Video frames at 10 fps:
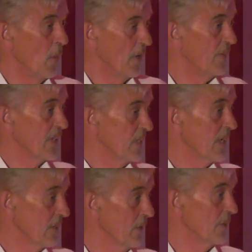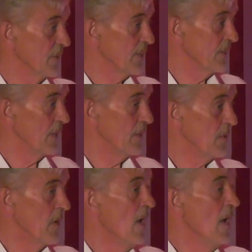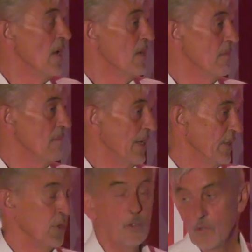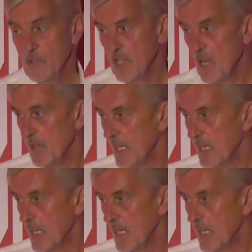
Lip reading: One of the things psychologists know that managers ought to know,